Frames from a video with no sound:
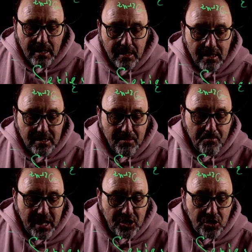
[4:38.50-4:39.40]
is a
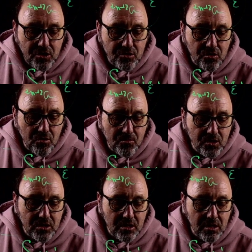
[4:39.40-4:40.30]
partial sum
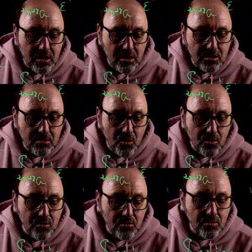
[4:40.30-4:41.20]
Z small
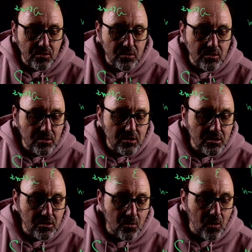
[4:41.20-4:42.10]

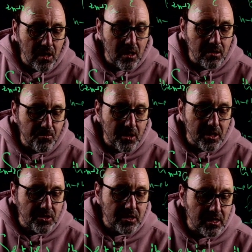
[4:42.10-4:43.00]
z01
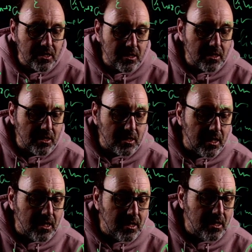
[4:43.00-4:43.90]
plus da da da da
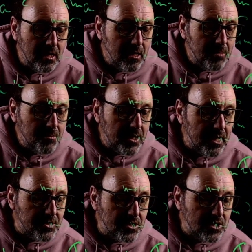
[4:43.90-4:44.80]
da
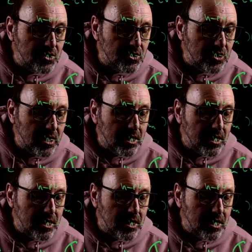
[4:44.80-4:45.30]
plus Z